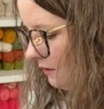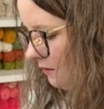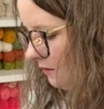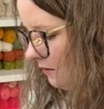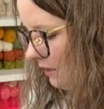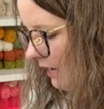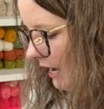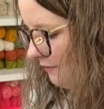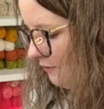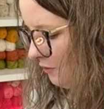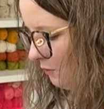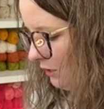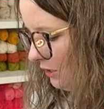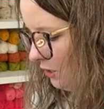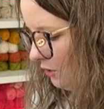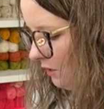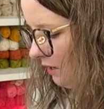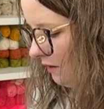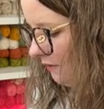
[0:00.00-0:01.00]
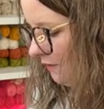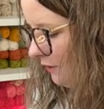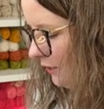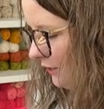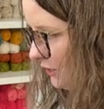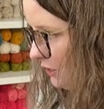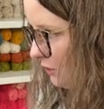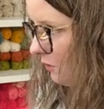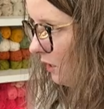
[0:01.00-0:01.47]
After we do our
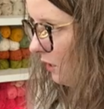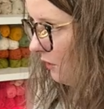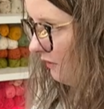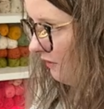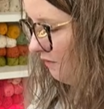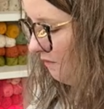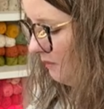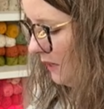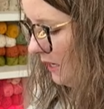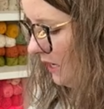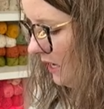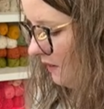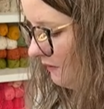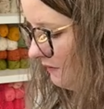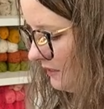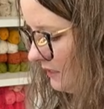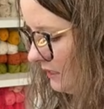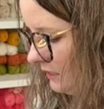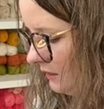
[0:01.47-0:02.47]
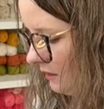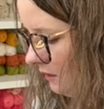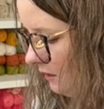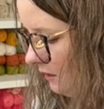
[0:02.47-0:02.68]
first row of puffs,